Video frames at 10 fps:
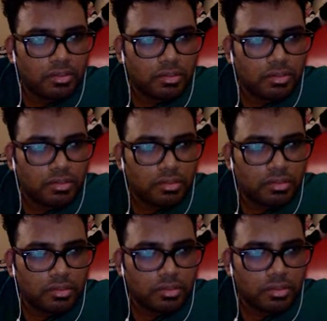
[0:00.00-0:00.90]

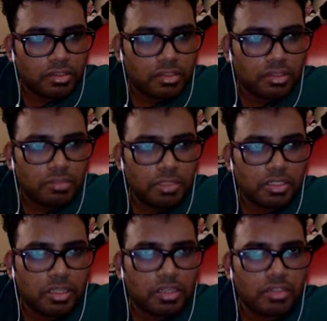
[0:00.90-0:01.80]
So this is the
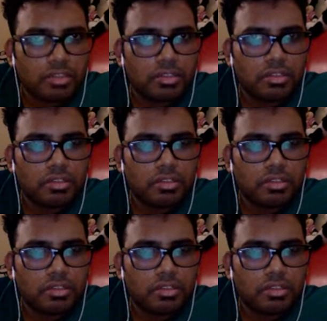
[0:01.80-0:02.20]
best answer.